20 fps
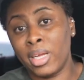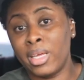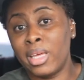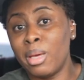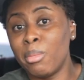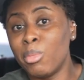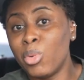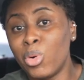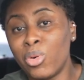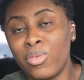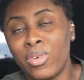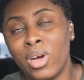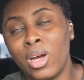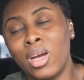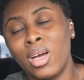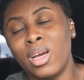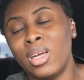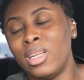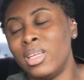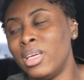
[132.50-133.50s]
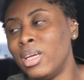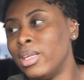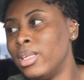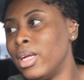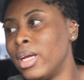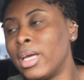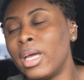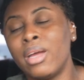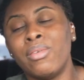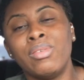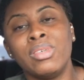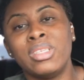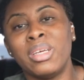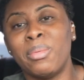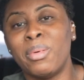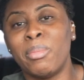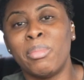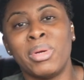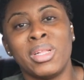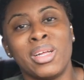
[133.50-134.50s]
came over earlier. Like, every time
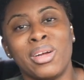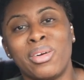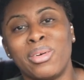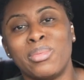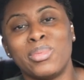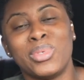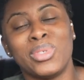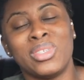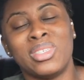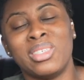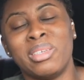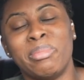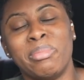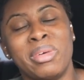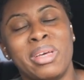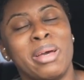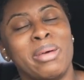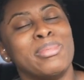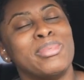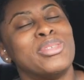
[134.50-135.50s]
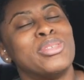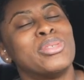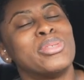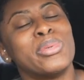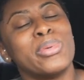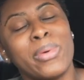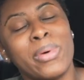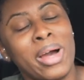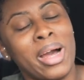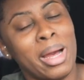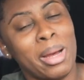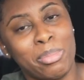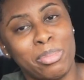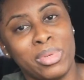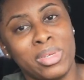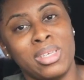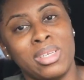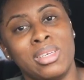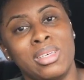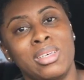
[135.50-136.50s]
my brother comes to see me, I'm so
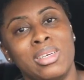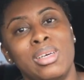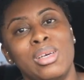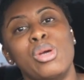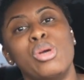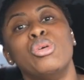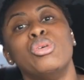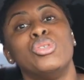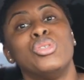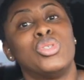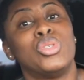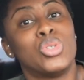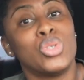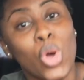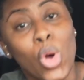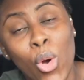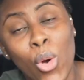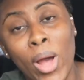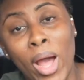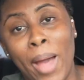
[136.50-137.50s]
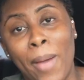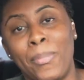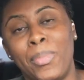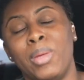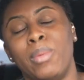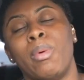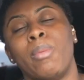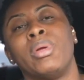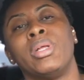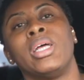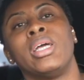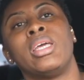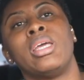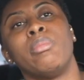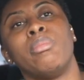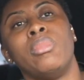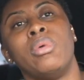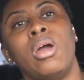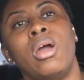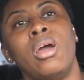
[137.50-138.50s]
happy. So happy. My brother
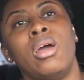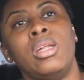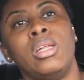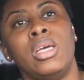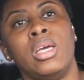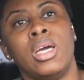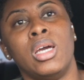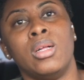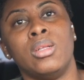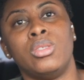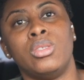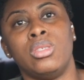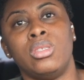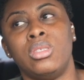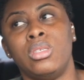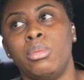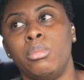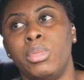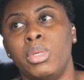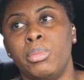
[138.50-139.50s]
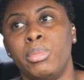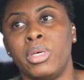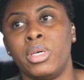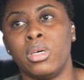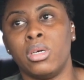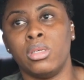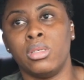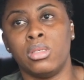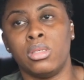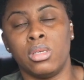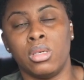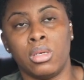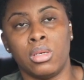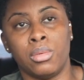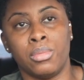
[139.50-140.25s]
came earlier to see me because,